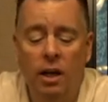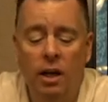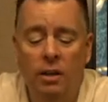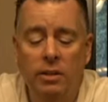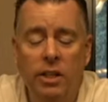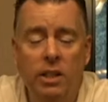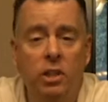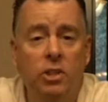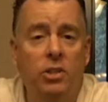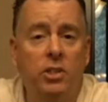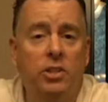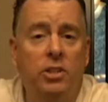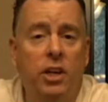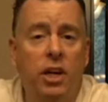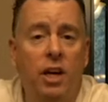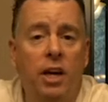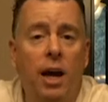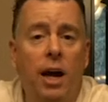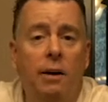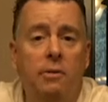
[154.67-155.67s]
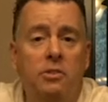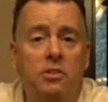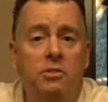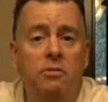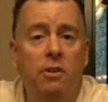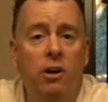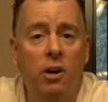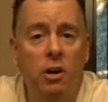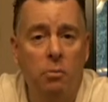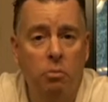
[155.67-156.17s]
Needless to say, I was
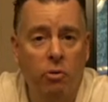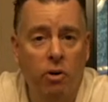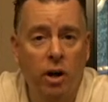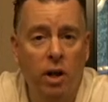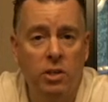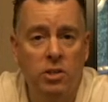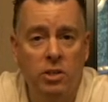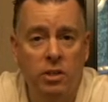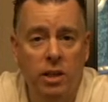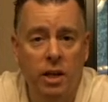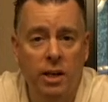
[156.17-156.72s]
very impressed